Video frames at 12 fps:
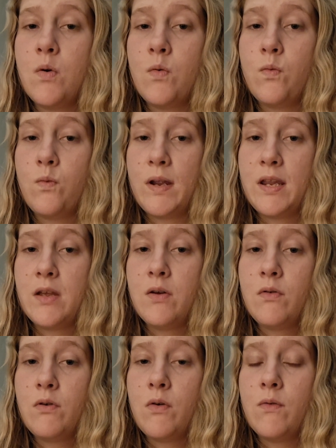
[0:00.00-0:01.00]
when
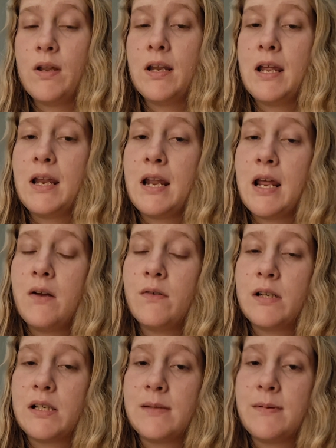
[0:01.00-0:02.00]
you go, and I
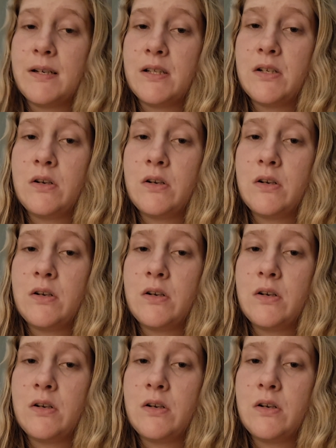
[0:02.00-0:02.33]
don't expect you